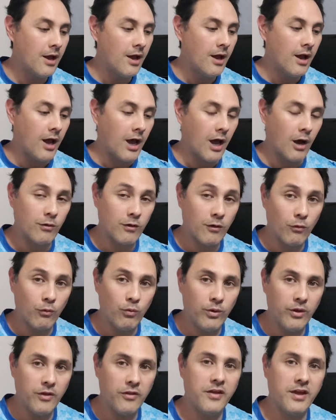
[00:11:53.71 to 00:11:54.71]
However,
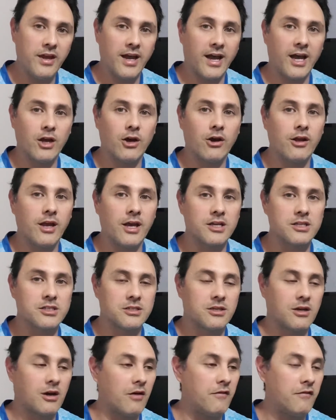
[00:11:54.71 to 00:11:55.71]
with the
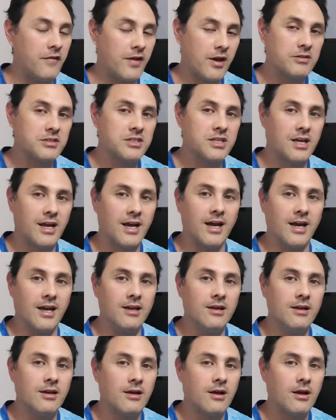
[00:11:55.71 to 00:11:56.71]
AIX, I found
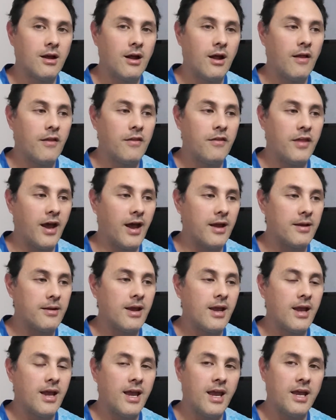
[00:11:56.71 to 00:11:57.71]
today that
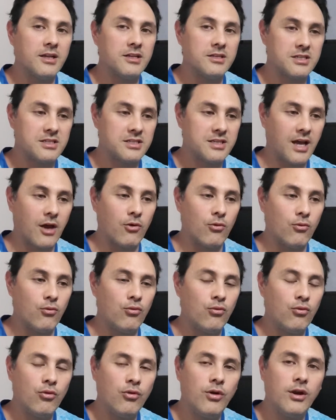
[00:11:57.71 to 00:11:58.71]
it sat
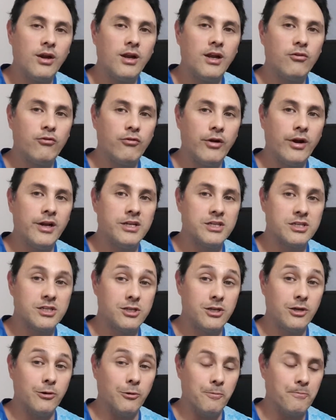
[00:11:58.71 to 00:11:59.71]
really
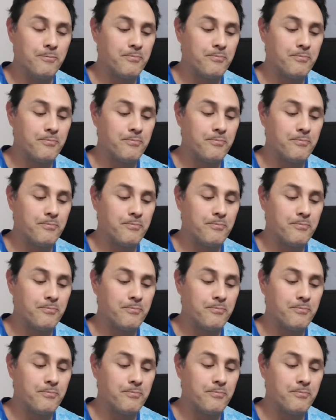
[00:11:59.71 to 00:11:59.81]
still